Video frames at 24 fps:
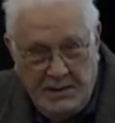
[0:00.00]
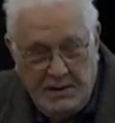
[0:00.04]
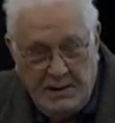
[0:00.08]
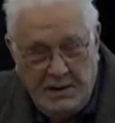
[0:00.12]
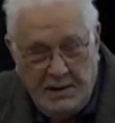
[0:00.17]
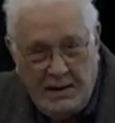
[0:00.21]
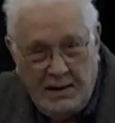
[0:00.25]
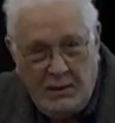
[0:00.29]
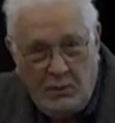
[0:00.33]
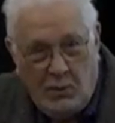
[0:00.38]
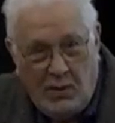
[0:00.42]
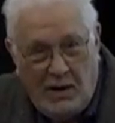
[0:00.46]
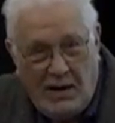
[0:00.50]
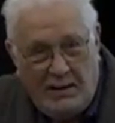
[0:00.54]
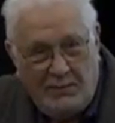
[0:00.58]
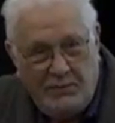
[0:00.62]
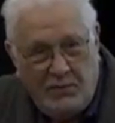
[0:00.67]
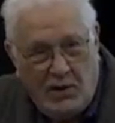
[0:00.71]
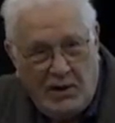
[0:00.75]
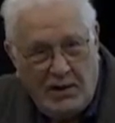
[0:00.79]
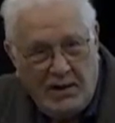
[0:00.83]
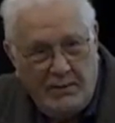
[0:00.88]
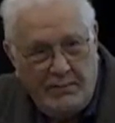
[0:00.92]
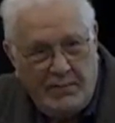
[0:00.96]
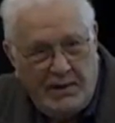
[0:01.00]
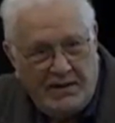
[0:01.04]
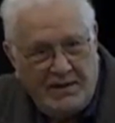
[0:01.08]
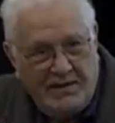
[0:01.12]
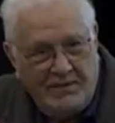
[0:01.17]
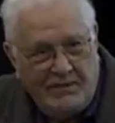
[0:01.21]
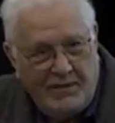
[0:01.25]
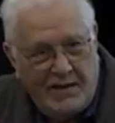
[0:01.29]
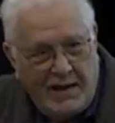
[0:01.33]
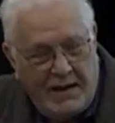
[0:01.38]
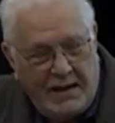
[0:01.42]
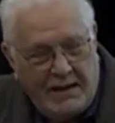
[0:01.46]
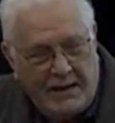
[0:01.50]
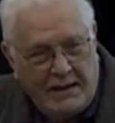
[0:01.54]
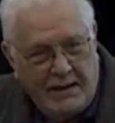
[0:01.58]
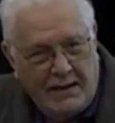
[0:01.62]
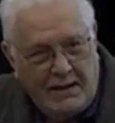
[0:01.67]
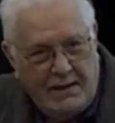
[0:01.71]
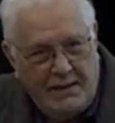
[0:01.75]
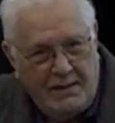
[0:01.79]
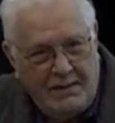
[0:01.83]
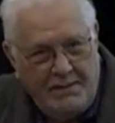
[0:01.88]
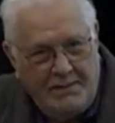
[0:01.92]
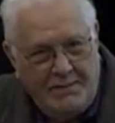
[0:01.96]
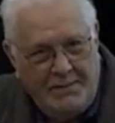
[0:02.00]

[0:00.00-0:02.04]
And while I'm talking about the Vatican,